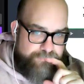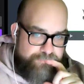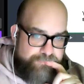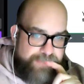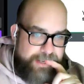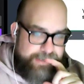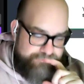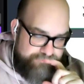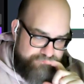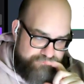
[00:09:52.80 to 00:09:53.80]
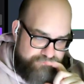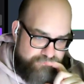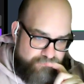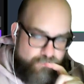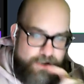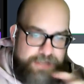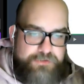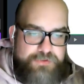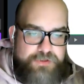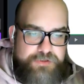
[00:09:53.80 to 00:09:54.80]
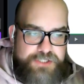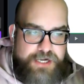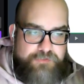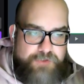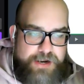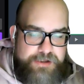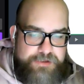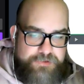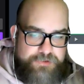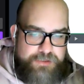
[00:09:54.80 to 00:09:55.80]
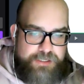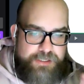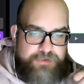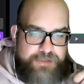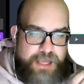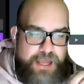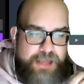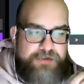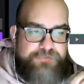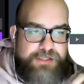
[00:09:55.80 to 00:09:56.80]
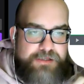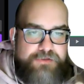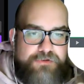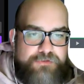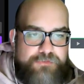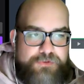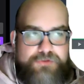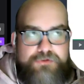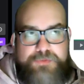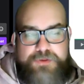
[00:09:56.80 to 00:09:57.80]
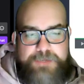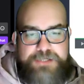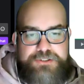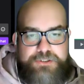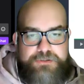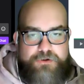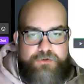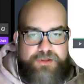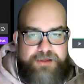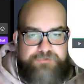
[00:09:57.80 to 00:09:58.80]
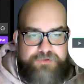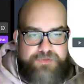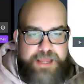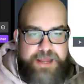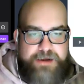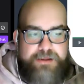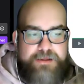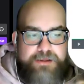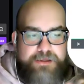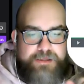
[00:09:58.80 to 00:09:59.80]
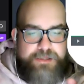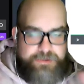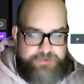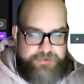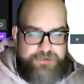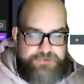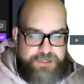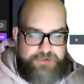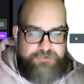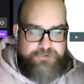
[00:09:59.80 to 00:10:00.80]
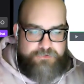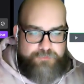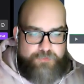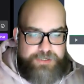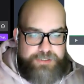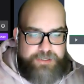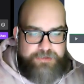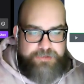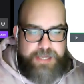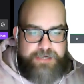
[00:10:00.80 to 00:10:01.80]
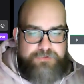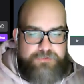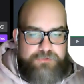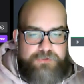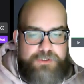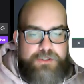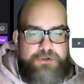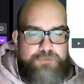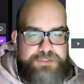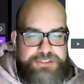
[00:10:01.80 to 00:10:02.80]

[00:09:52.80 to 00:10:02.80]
But when you see the check raise, it's kind of easier to assume, especially at the lower levels, that it is, as Jonathan Little's point that he's getting to, which is